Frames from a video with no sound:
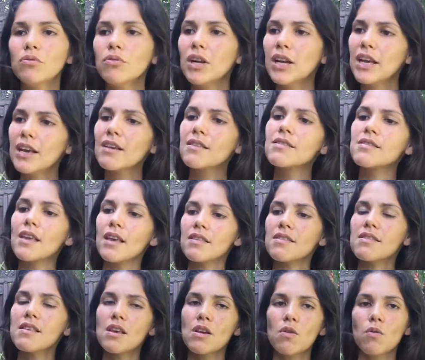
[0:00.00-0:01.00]
really
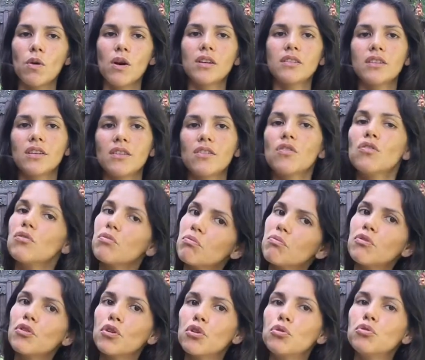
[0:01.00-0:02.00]
assessing what is
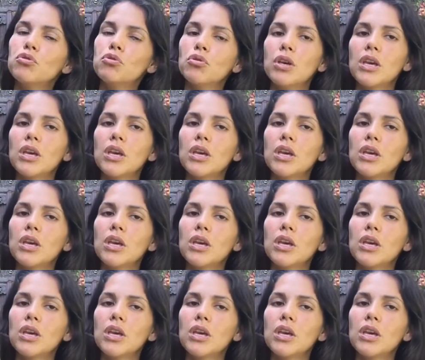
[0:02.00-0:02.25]
for you to